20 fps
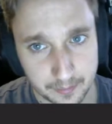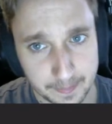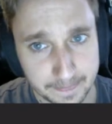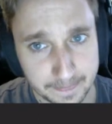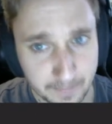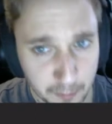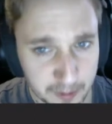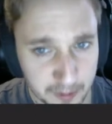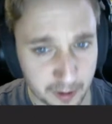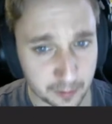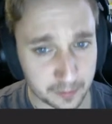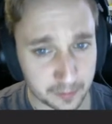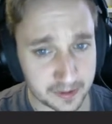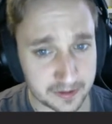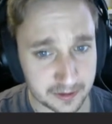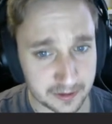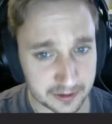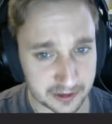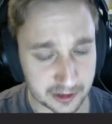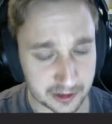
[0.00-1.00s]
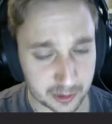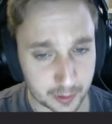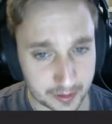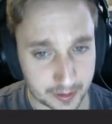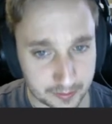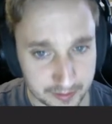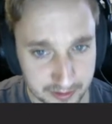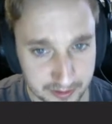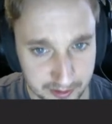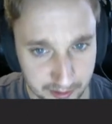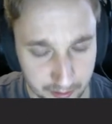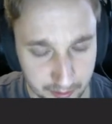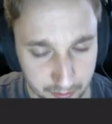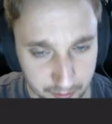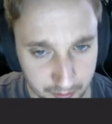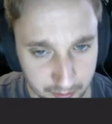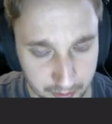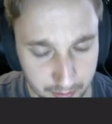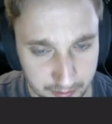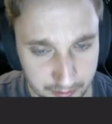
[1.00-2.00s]
we don't read those as quickly. So real
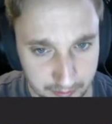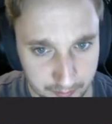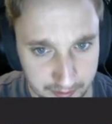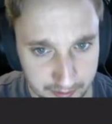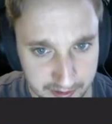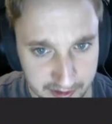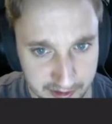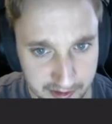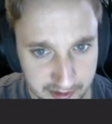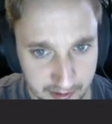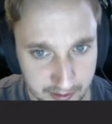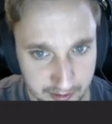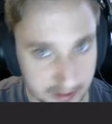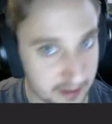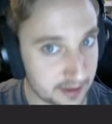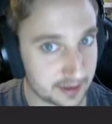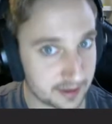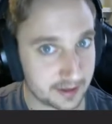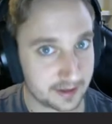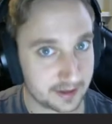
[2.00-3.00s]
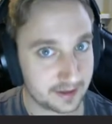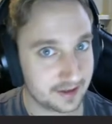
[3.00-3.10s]
quick, what's this note here?